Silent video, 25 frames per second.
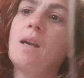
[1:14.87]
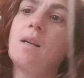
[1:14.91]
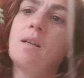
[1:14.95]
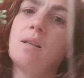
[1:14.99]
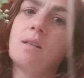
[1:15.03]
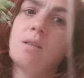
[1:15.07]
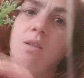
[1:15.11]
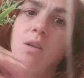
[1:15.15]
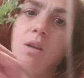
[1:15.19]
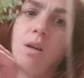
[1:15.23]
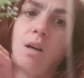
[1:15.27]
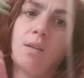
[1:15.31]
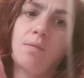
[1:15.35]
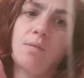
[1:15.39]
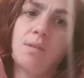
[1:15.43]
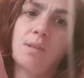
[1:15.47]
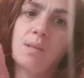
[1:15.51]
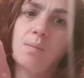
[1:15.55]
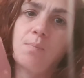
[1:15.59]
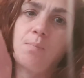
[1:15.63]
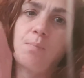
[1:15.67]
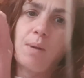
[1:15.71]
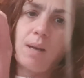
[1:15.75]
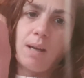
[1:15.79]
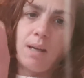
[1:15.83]
So I've
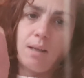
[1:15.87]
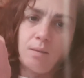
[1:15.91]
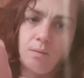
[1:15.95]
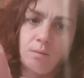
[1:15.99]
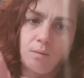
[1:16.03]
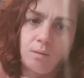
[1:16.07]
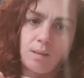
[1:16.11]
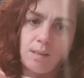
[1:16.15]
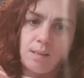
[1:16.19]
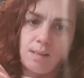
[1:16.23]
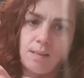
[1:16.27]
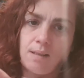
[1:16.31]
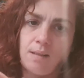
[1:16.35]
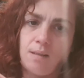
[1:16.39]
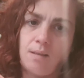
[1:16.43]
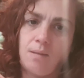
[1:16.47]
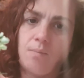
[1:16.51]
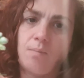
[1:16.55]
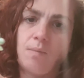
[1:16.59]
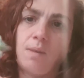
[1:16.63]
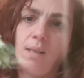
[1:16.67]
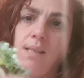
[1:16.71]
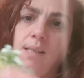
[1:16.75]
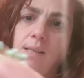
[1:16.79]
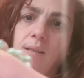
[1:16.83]
just bound
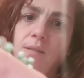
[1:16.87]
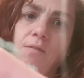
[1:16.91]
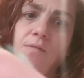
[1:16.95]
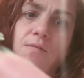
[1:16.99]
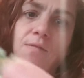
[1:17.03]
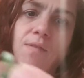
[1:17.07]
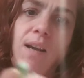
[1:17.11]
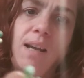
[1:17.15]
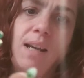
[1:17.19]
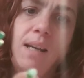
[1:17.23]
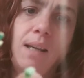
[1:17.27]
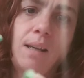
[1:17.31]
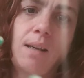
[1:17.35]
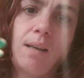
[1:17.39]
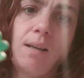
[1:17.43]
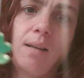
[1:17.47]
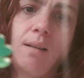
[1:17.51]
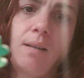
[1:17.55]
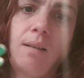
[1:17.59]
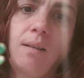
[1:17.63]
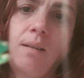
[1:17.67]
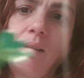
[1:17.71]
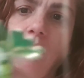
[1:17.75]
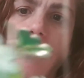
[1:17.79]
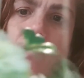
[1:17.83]
some, these are fake
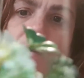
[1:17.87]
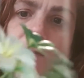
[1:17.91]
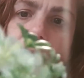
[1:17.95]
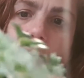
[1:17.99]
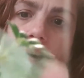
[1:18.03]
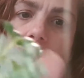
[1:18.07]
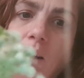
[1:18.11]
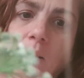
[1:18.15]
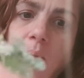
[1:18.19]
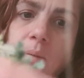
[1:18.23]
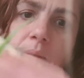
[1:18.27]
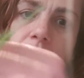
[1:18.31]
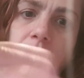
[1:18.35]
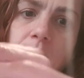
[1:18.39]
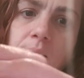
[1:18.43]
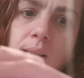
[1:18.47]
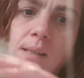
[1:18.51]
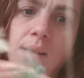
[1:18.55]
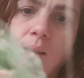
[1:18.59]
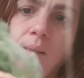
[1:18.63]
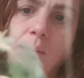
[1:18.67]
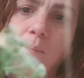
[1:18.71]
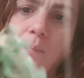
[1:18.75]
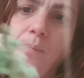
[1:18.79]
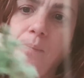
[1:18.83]

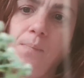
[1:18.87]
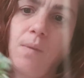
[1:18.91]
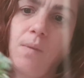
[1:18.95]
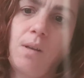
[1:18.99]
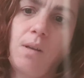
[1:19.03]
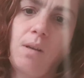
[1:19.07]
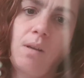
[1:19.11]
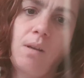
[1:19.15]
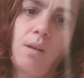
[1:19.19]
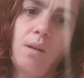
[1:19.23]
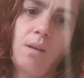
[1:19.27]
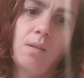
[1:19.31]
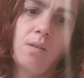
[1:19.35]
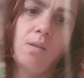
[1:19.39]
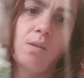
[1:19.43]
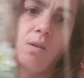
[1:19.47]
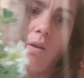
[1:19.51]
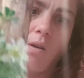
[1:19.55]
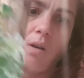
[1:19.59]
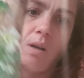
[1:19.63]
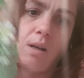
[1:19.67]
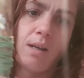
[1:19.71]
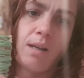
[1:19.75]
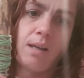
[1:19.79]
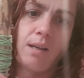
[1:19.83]
flowers. So
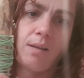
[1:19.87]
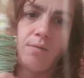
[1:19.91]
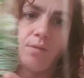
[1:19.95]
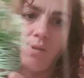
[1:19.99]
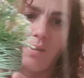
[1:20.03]
I have